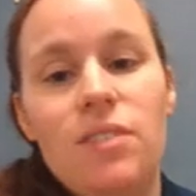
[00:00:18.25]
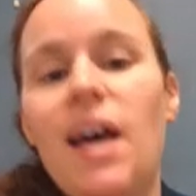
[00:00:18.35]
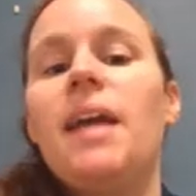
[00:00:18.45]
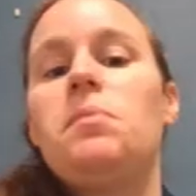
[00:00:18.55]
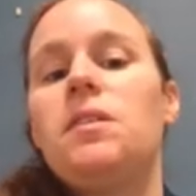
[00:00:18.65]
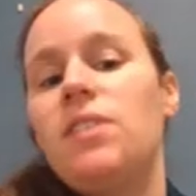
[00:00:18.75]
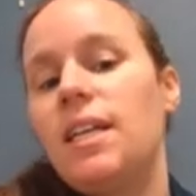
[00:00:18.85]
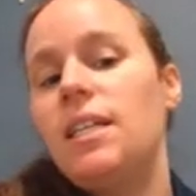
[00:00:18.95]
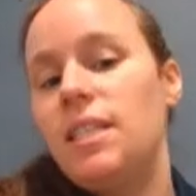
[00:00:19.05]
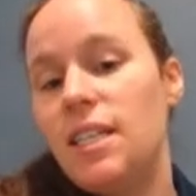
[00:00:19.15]
of types of
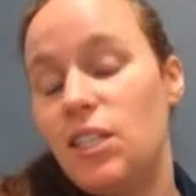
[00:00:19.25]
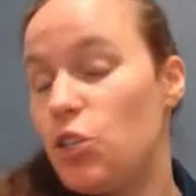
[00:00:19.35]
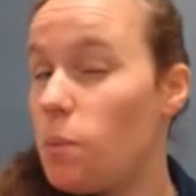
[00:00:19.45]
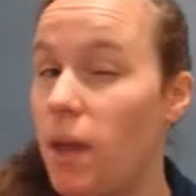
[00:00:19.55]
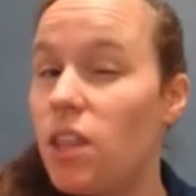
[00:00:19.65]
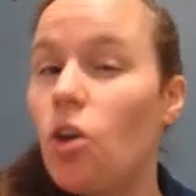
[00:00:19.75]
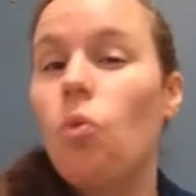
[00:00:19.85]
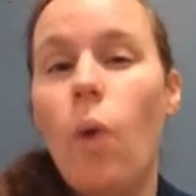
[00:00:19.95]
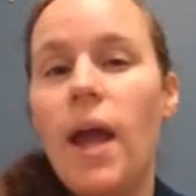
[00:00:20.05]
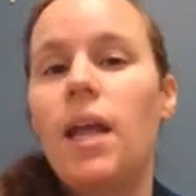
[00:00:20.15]
sentences to make their
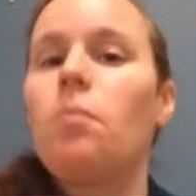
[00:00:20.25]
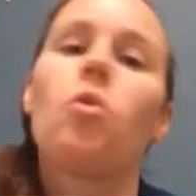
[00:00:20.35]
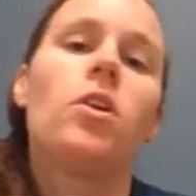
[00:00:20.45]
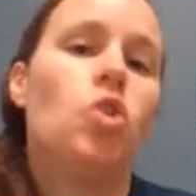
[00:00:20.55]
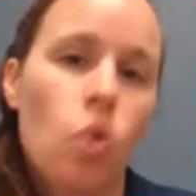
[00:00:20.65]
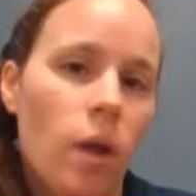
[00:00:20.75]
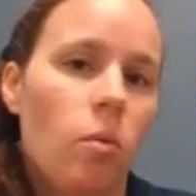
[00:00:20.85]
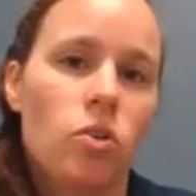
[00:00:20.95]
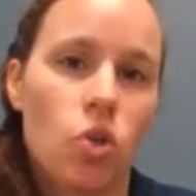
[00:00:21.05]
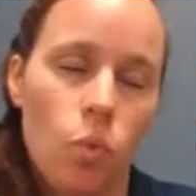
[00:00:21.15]
writing more
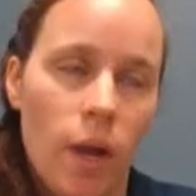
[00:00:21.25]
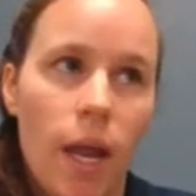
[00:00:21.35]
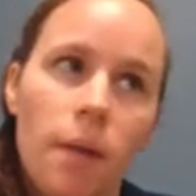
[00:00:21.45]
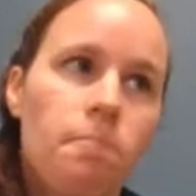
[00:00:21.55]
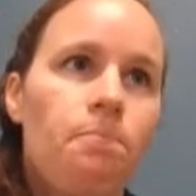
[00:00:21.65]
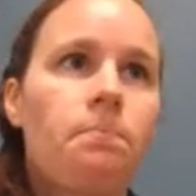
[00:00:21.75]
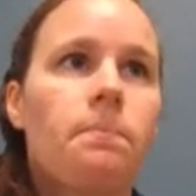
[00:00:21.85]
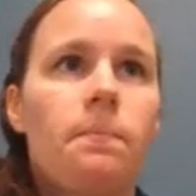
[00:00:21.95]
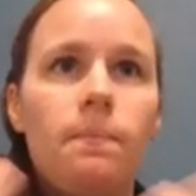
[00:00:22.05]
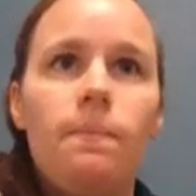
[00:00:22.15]
enjoyable to read.
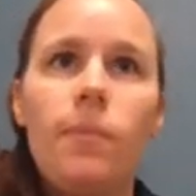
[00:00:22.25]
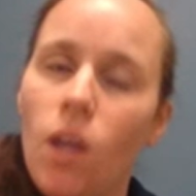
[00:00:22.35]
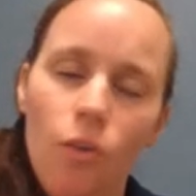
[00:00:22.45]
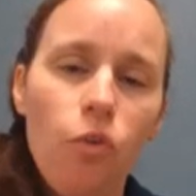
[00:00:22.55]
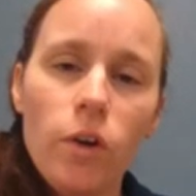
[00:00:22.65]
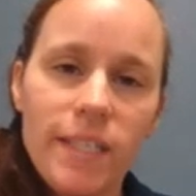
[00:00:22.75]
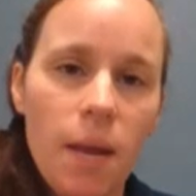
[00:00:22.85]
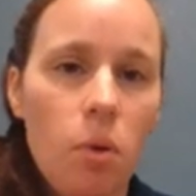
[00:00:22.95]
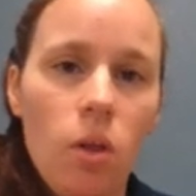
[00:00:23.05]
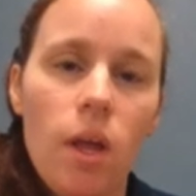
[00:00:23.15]
For
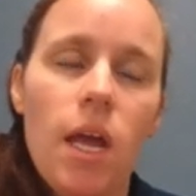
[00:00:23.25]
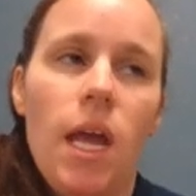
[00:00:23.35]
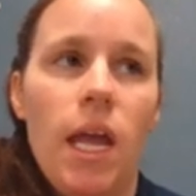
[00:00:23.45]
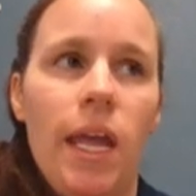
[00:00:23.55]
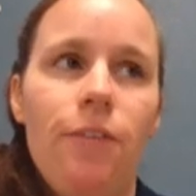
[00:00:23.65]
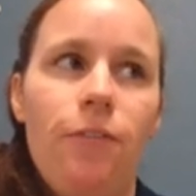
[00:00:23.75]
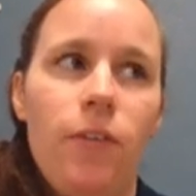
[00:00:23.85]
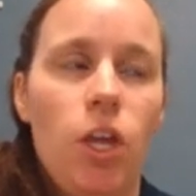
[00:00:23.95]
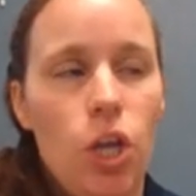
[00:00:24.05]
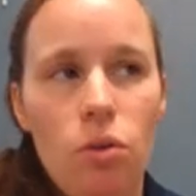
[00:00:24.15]
example, if
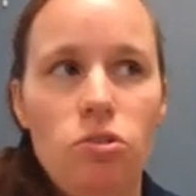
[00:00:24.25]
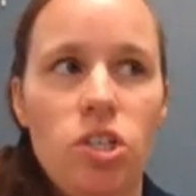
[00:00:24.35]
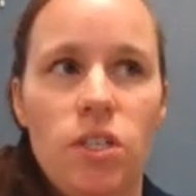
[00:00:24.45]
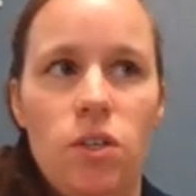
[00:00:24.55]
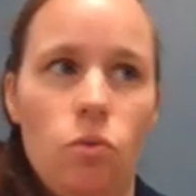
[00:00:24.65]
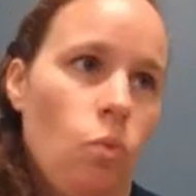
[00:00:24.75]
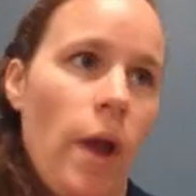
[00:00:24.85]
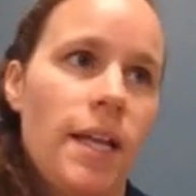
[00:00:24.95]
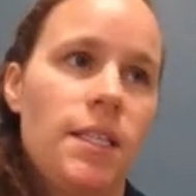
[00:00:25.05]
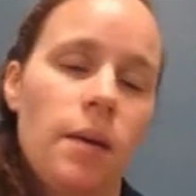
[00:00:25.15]
you just
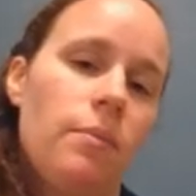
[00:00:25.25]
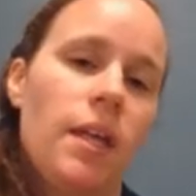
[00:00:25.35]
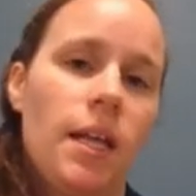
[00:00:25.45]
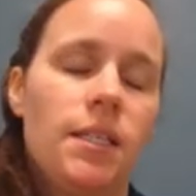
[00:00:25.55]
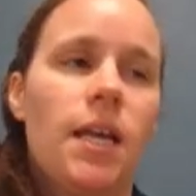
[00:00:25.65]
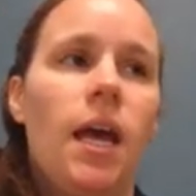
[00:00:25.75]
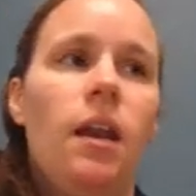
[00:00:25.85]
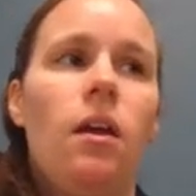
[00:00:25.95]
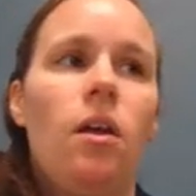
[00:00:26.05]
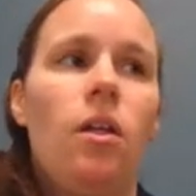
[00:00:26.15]
read something that
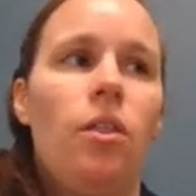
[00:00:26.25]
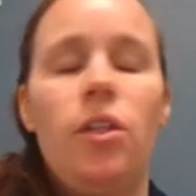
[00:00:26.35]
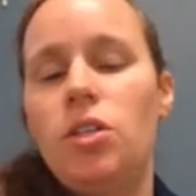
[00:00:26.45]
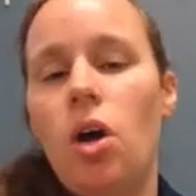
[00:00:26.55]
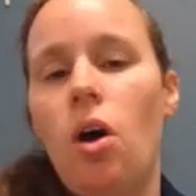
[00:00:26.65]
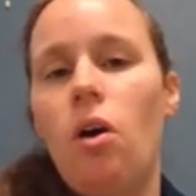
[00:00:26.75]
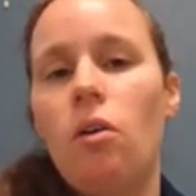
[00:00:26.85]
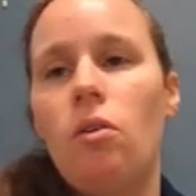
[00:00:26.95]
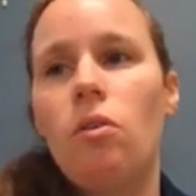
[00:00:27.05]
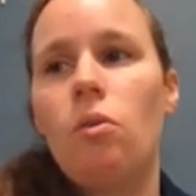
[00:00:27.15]
said, the
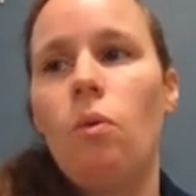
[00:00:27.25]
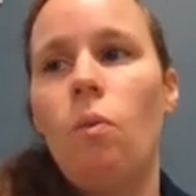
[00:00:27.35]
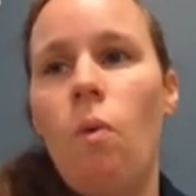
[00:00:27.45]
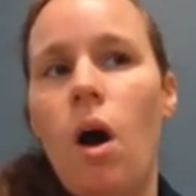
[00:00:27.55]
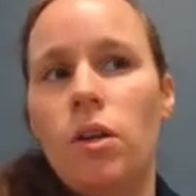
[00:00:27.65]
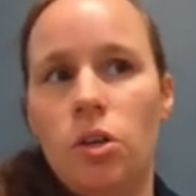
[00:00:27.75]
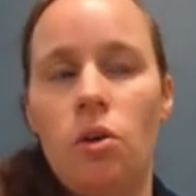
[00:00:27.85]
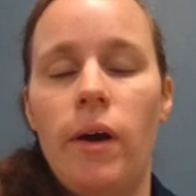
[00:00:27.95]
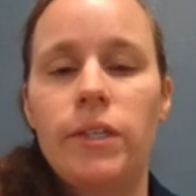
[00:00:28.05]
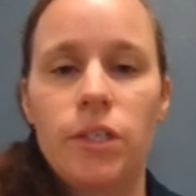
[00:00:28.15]
dog walked
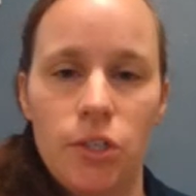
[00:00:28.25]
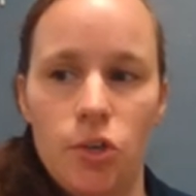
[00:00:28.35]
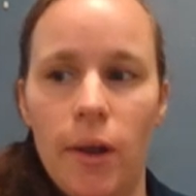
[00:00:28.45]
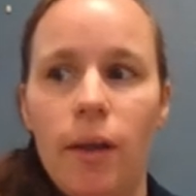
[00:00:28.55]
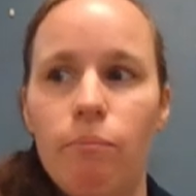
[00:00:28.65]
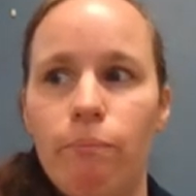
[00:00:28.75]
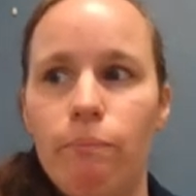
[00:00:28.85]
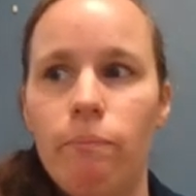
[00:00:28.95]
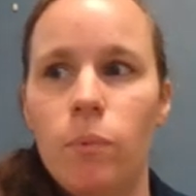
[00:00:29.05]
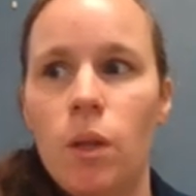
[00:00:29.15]
across the street,
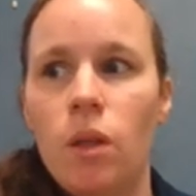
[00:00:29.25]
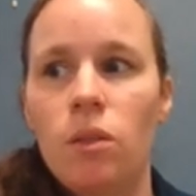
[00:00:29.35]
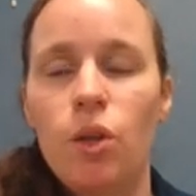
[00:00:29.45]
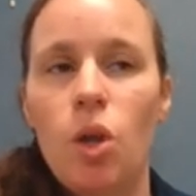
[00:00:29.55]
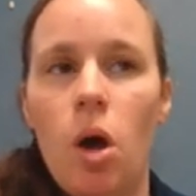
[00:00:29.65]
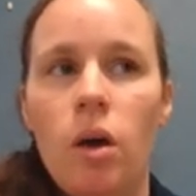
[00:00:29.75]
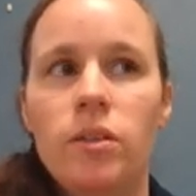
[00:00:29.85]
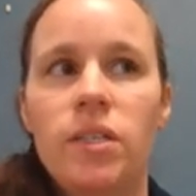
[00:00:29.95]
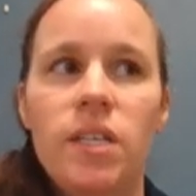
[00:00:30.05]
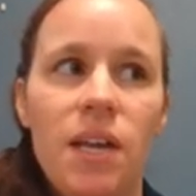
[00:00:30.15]
the
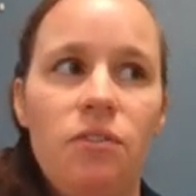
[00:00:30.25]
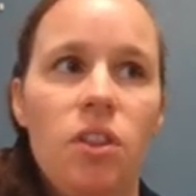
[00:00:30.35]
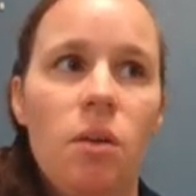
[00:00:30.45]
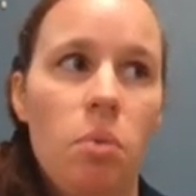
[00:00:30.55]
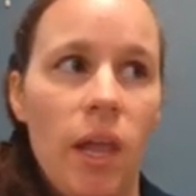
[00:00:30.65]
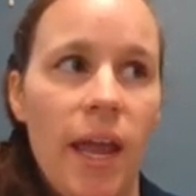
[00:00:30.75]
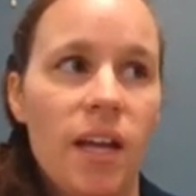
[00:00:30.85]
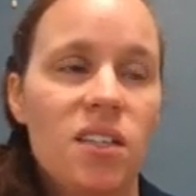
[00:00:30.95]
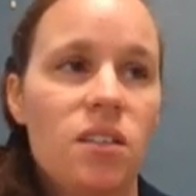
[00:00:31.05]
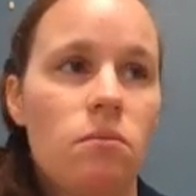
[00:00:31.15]
dog sniffed the
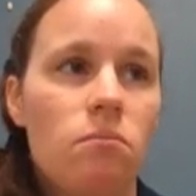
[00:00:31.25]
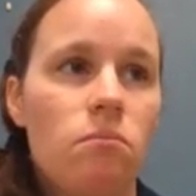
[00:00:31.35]
plant,